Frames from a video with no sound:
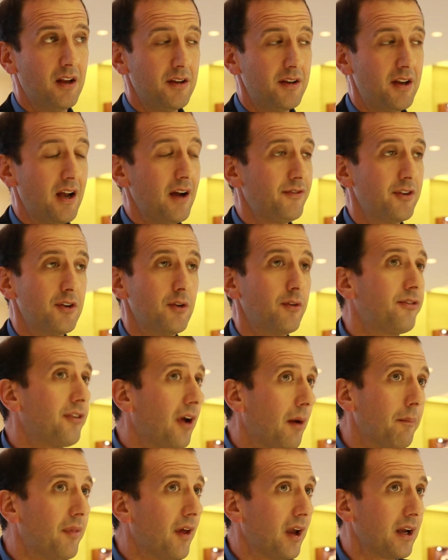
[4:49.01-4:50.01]
you have to do
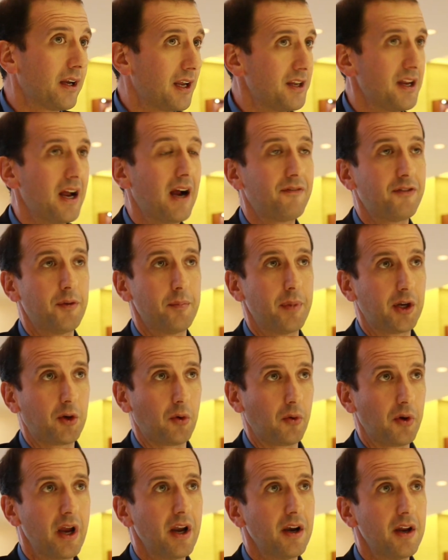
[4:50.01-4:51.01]
something and you have to be
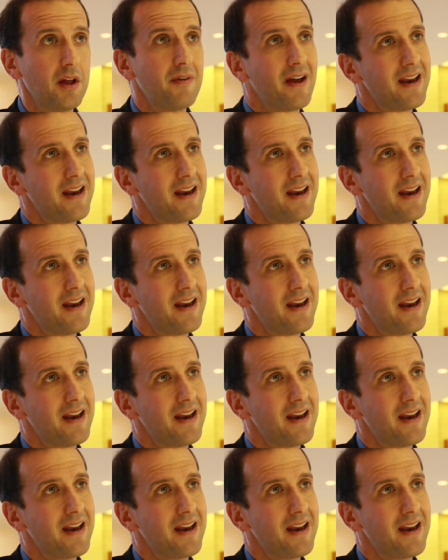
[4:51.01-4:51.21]
creative.